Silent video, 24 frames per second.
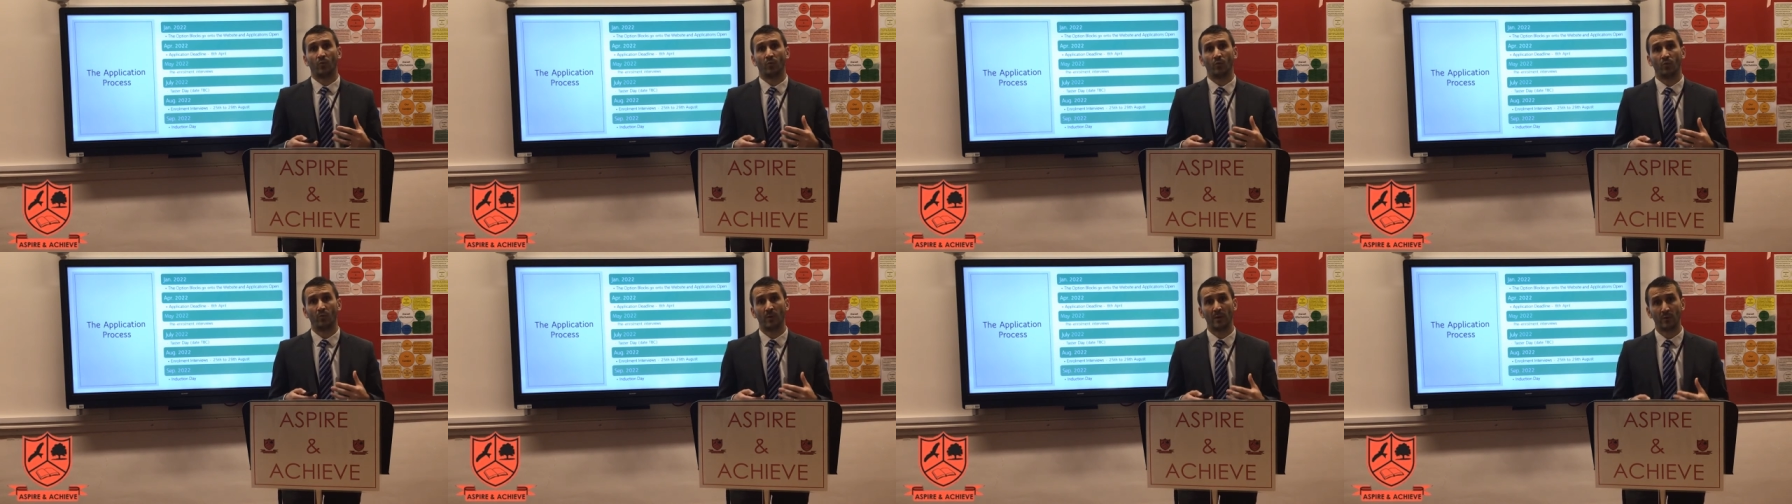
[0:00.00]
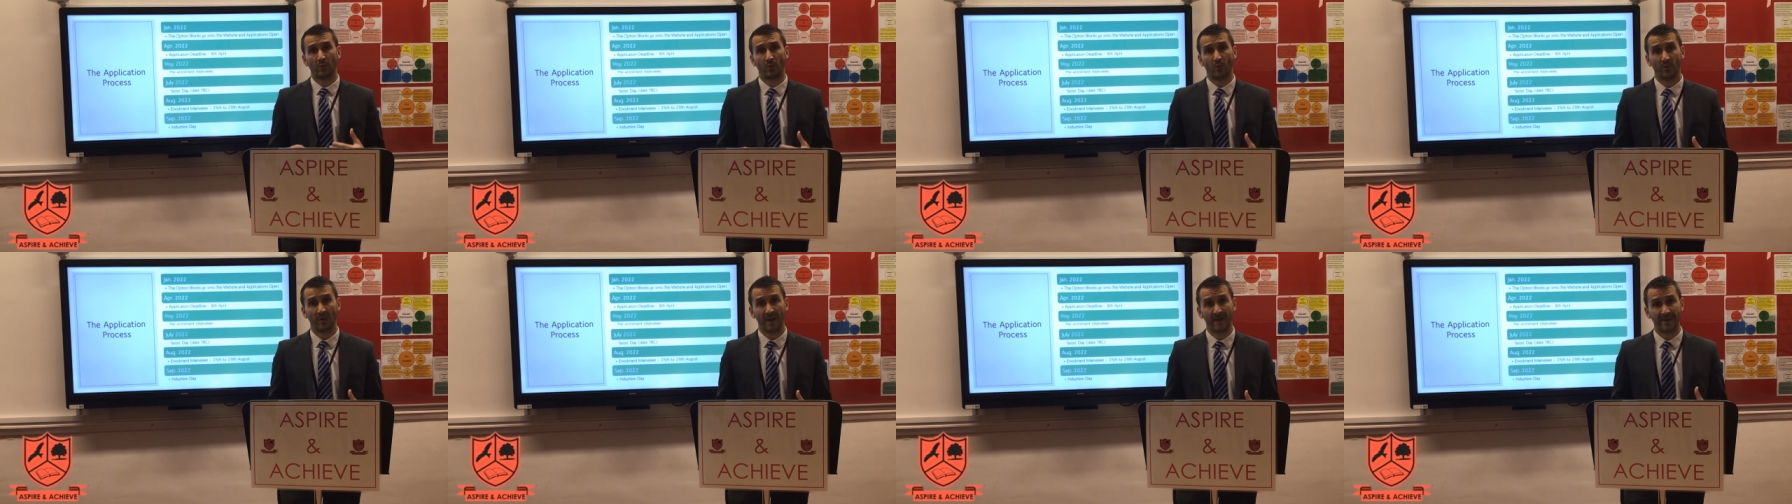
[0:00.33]
We
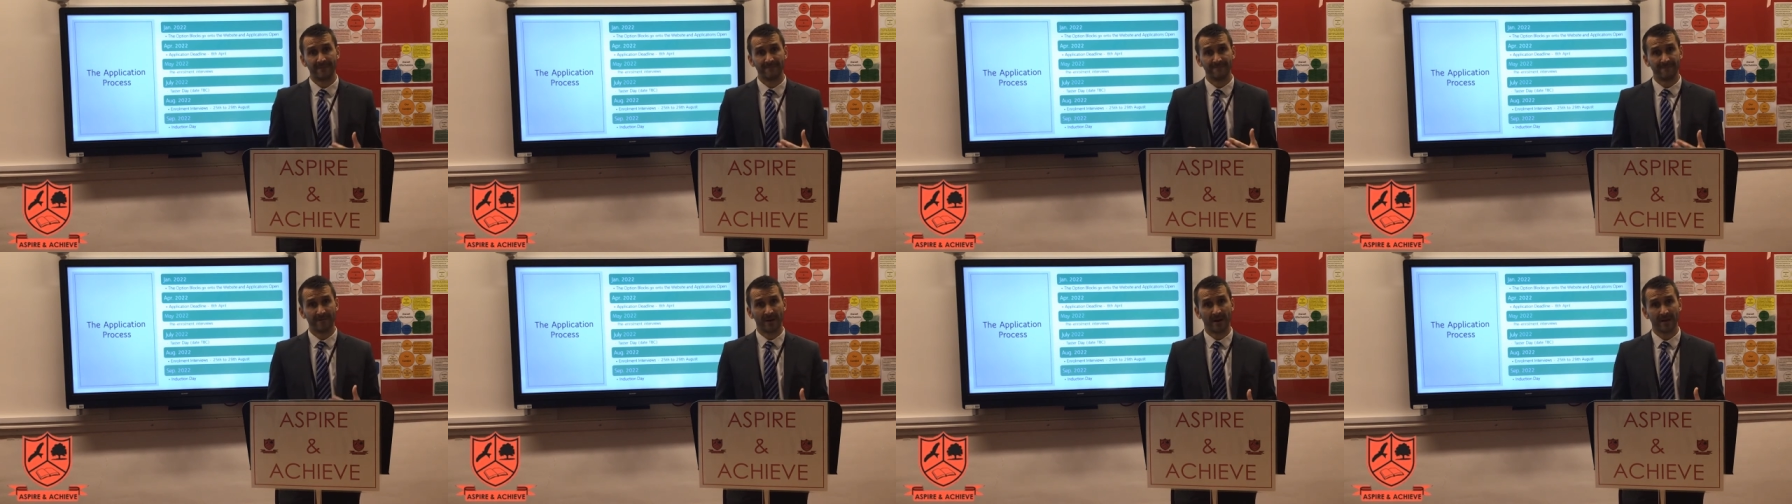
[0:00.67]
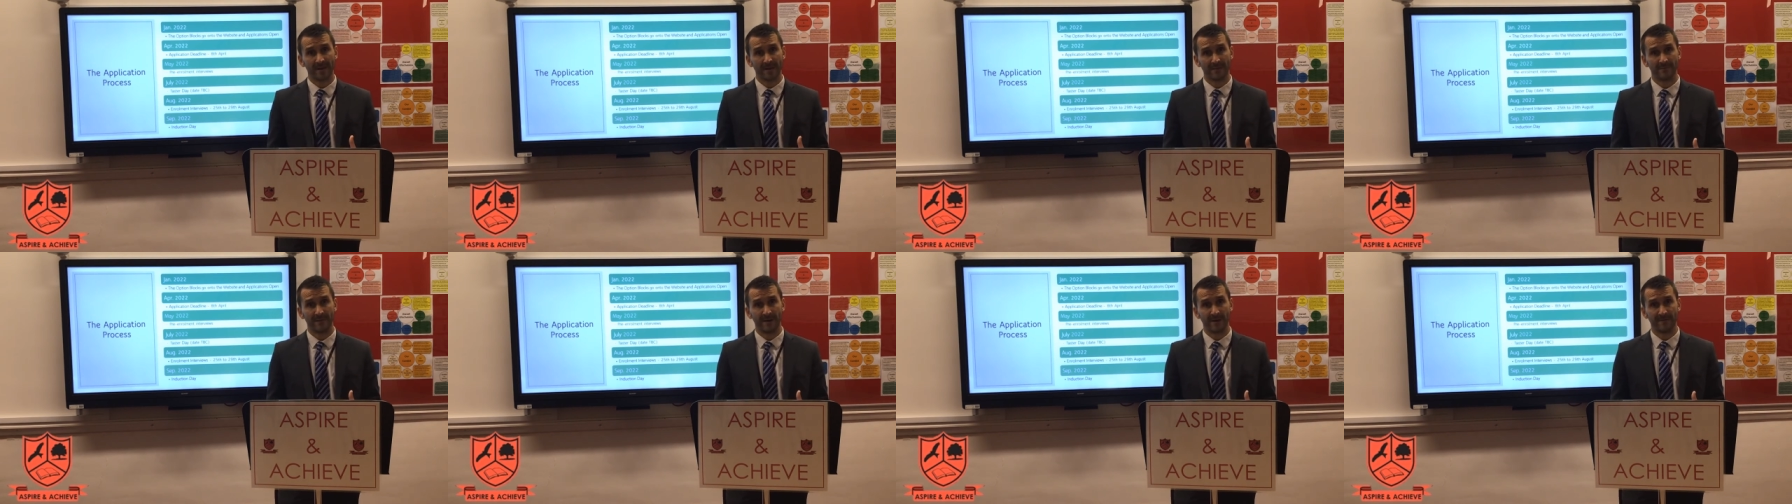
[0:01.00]
will then invite
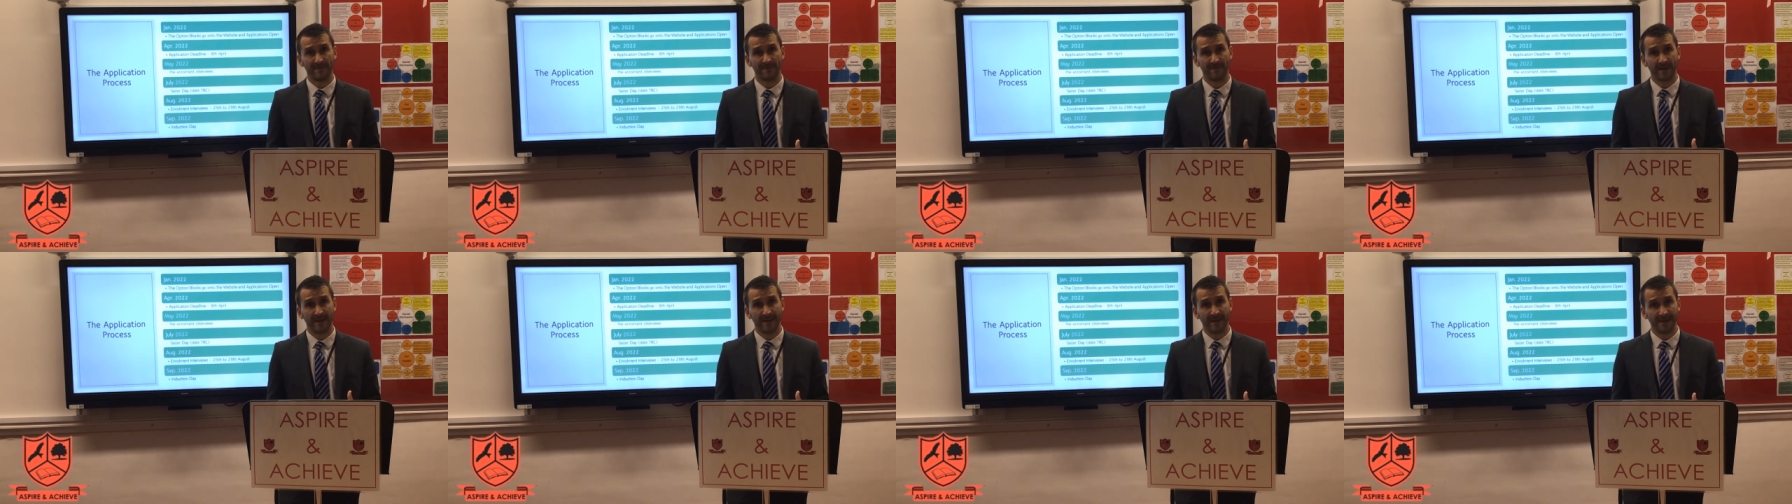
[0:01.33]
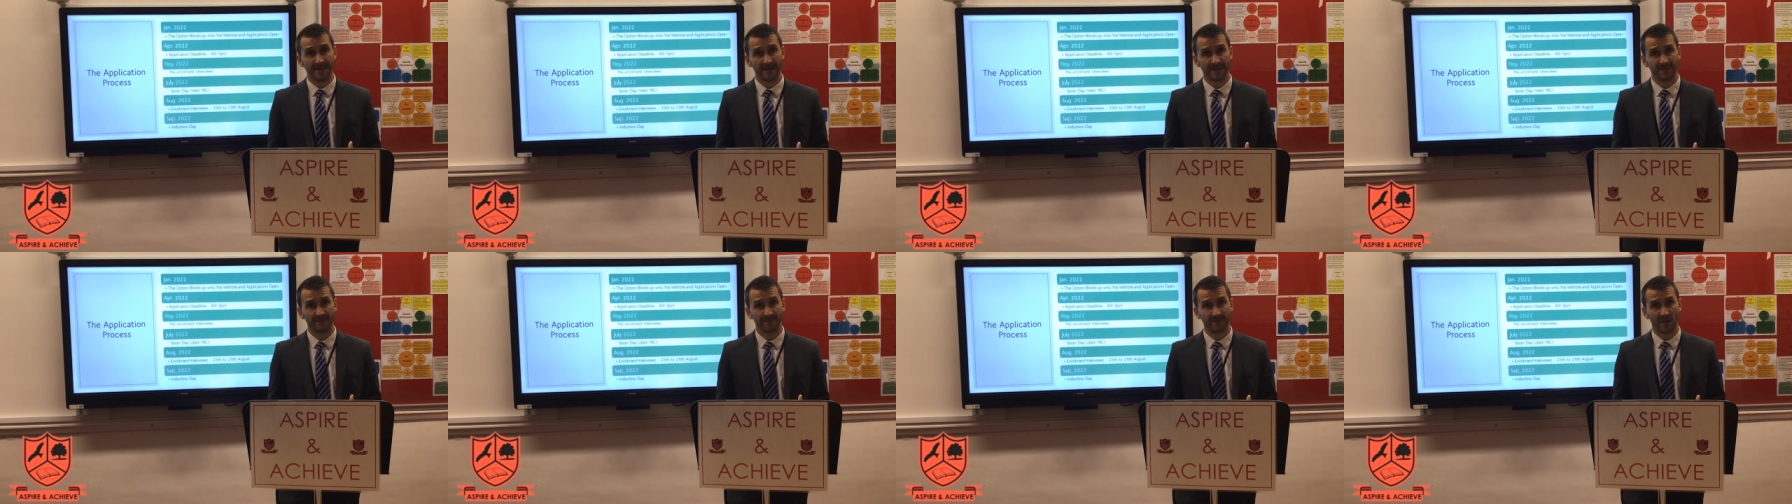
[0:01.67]
them in for
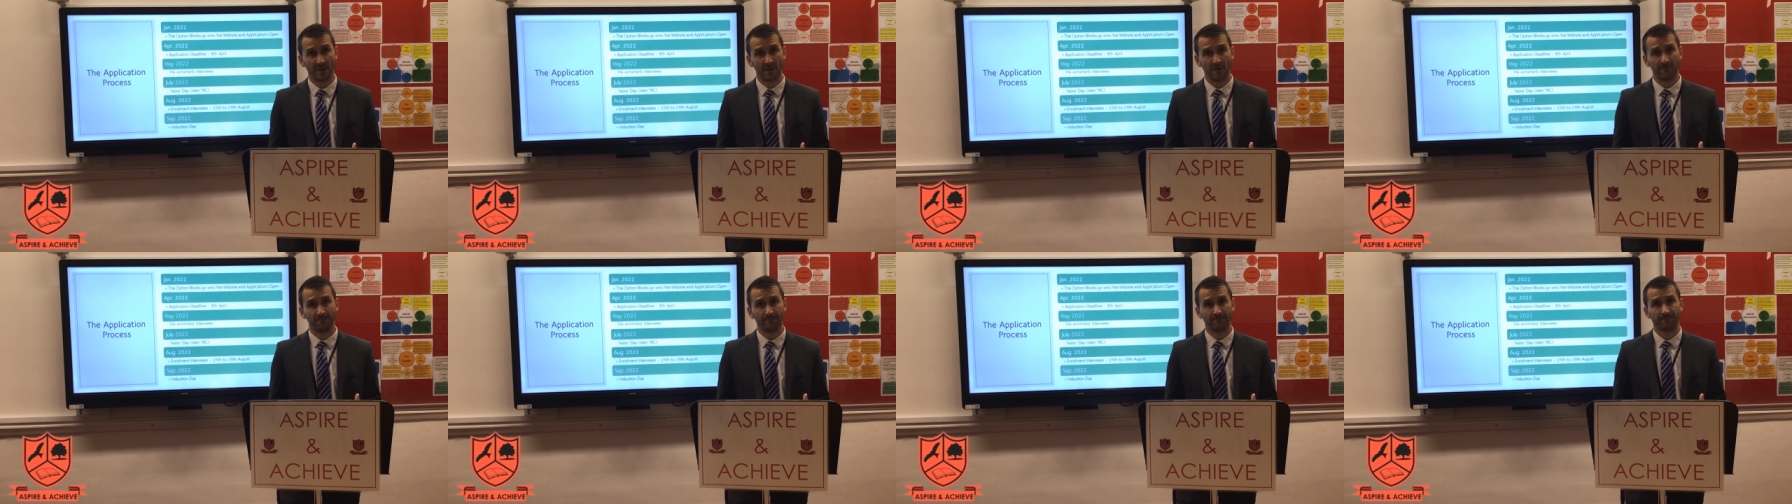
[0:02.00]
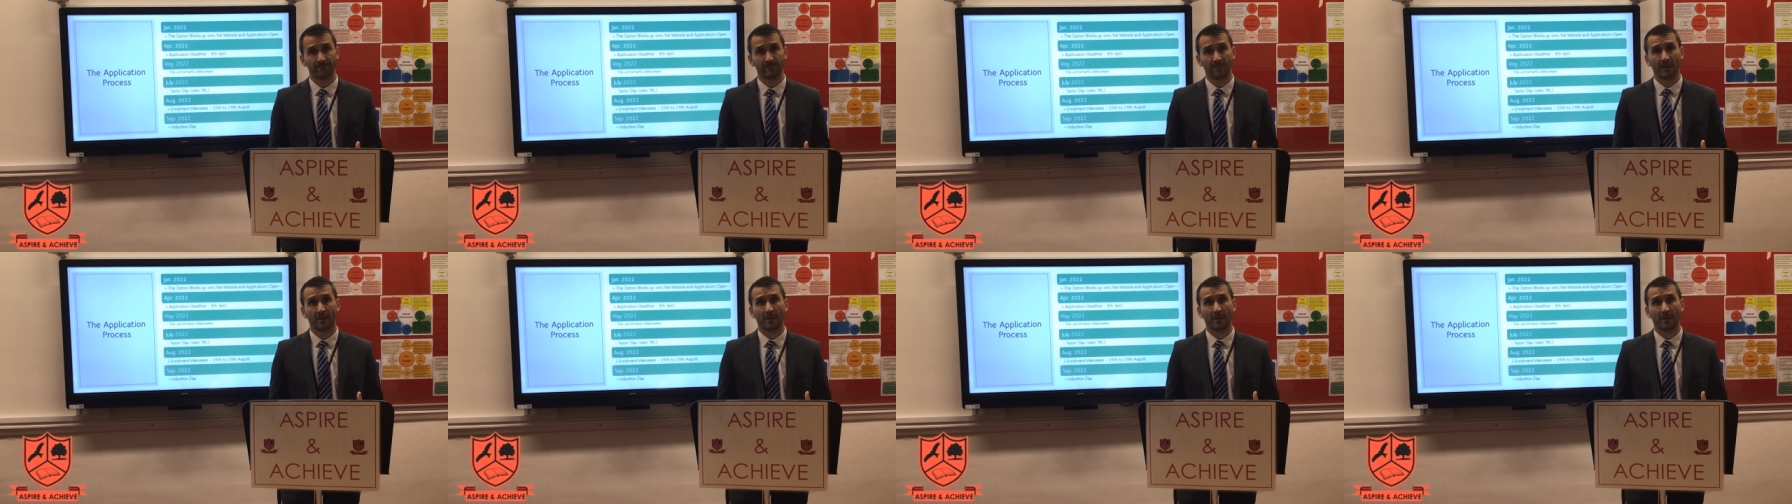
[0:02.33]
interview.